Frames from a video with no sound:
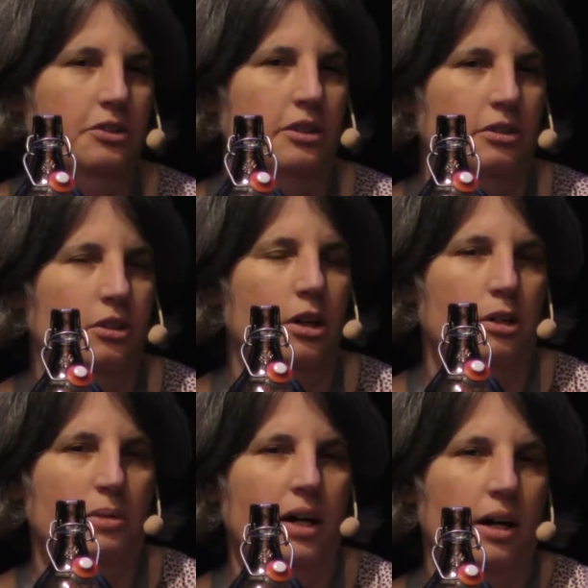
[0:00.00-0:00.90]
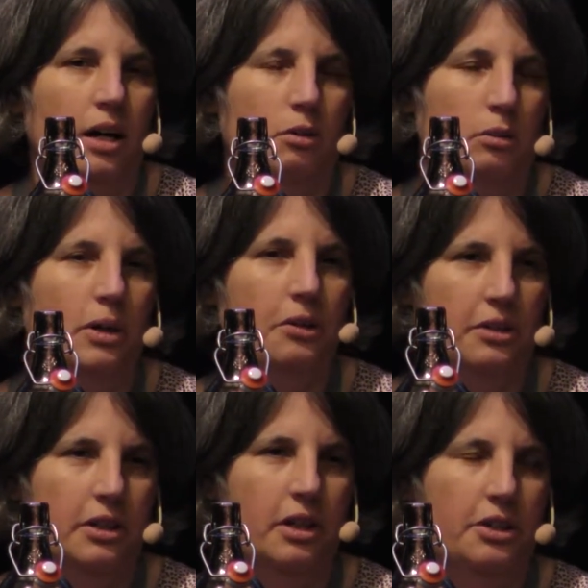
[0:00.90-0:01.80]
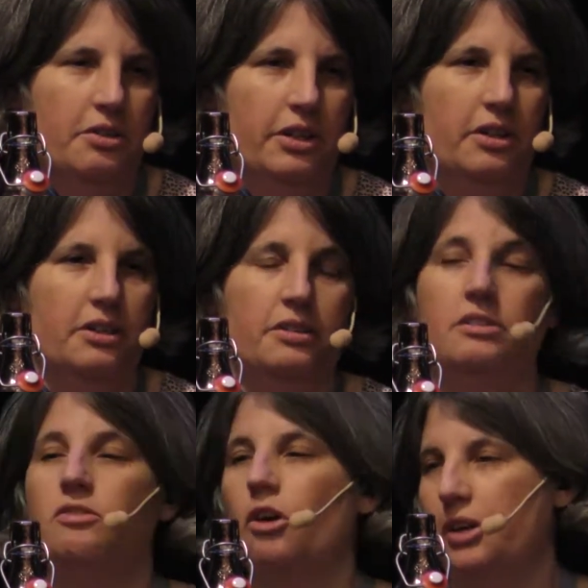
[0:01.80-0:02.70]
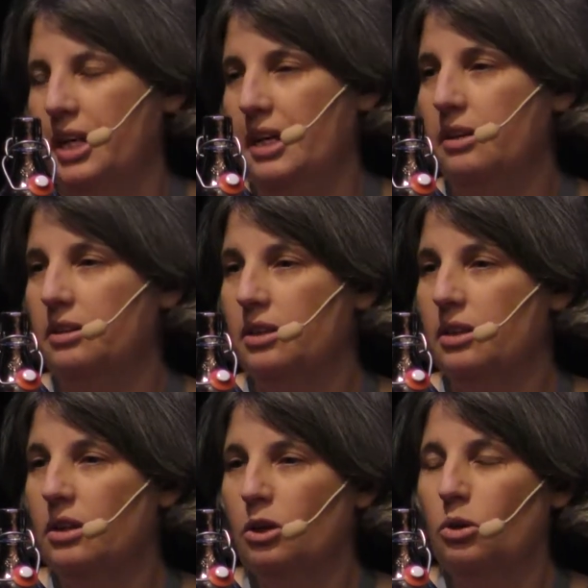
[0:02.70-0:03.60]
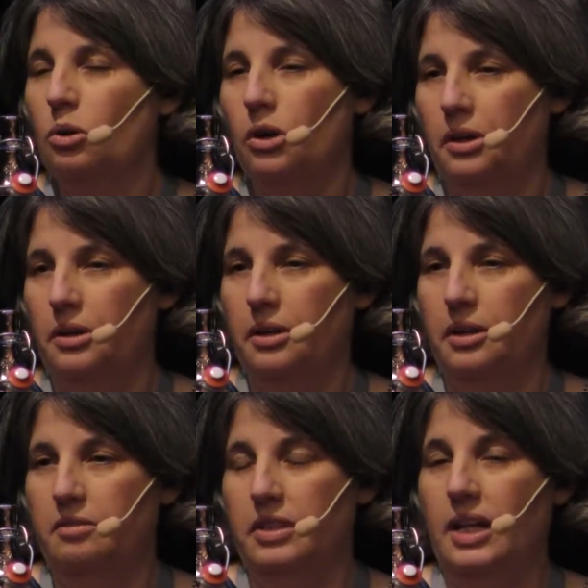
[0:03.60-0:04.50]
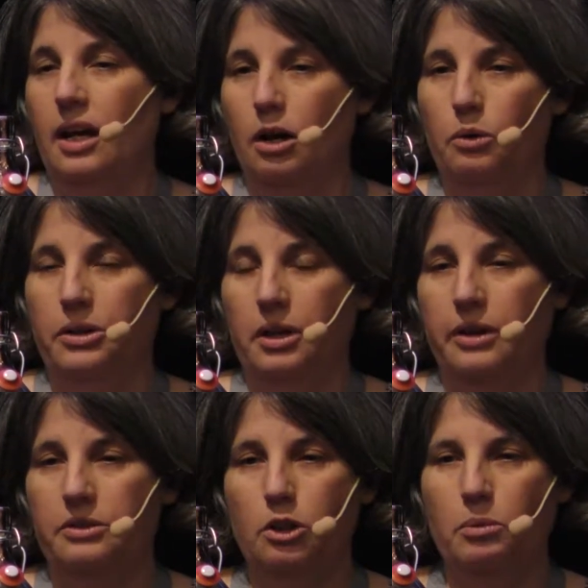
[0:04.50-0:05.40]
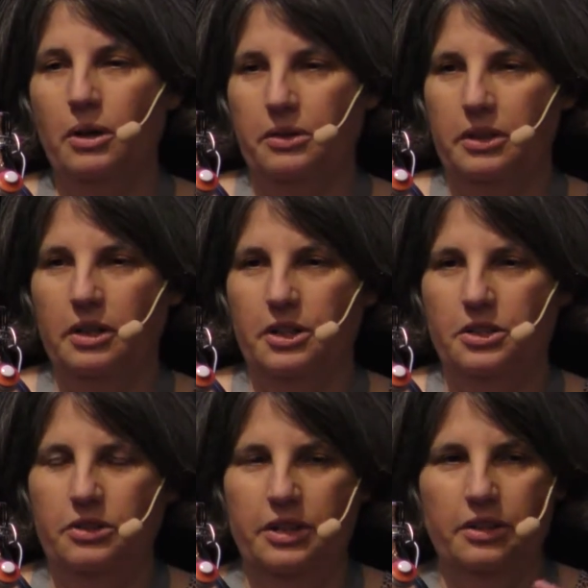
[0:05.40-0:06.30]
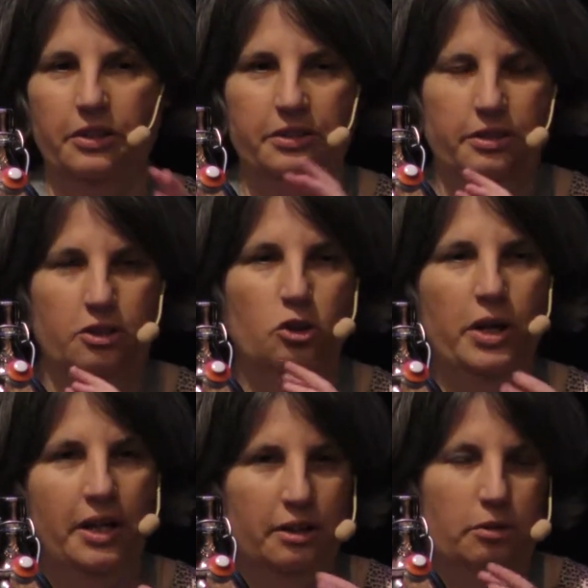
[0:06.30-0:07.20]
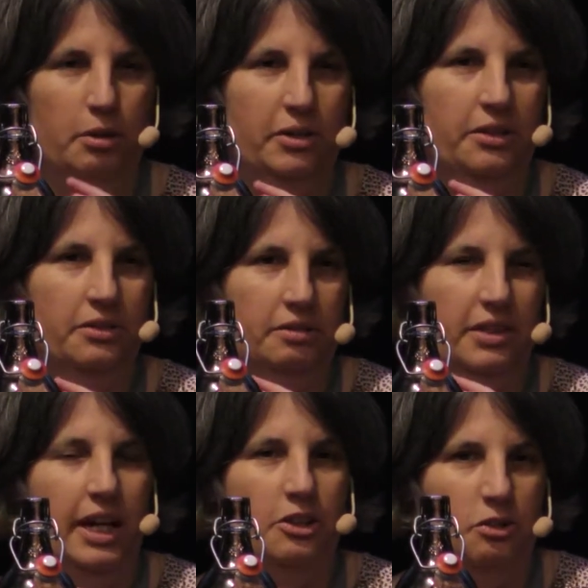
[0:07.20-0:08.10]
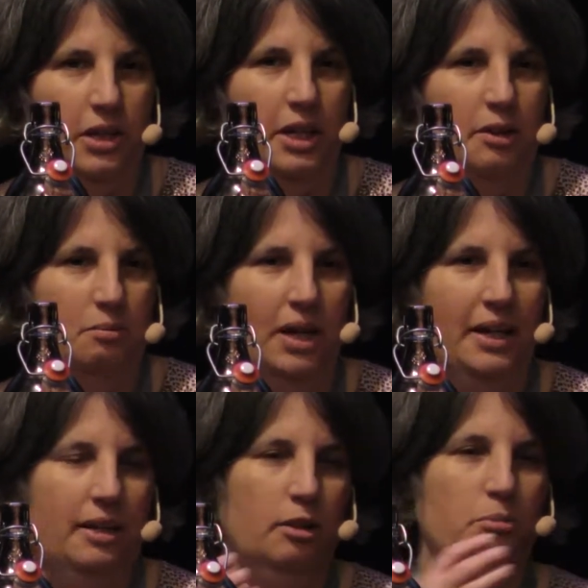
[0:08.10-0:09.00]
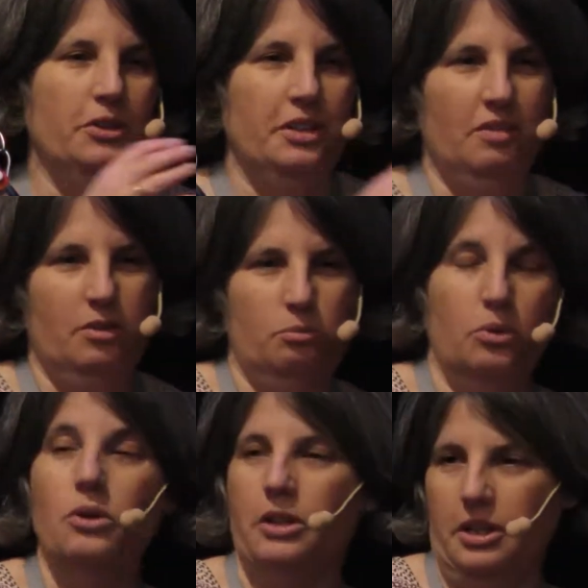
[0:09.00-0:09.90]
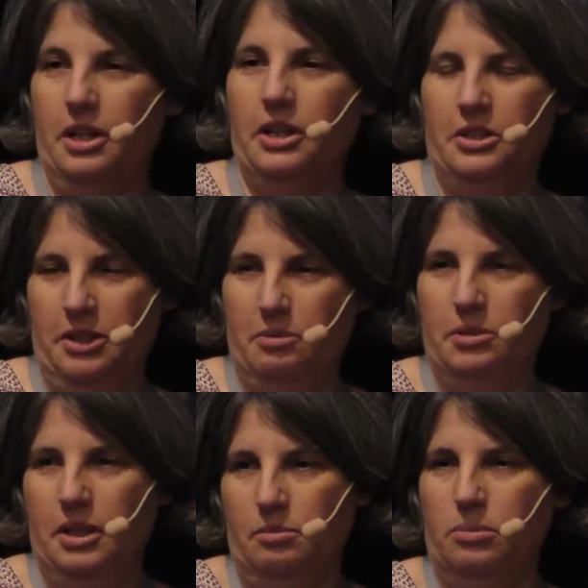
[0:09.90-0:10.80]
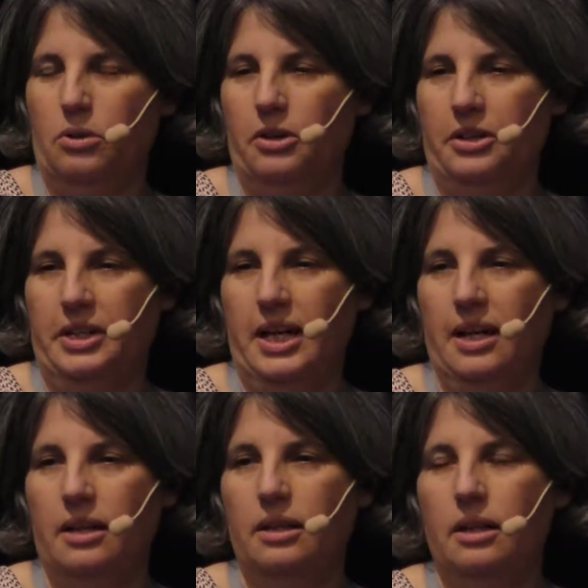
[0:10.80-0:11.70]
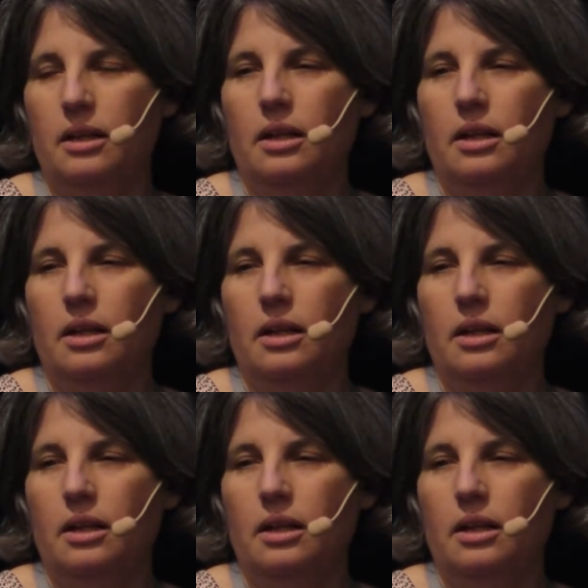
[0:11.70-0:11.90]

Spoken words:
use it to talk about how a wealthy country does its foreign aid, or even how a not-so-wealthy country does its trade agreements if that trade might end up with an even poorer country being poorer yet.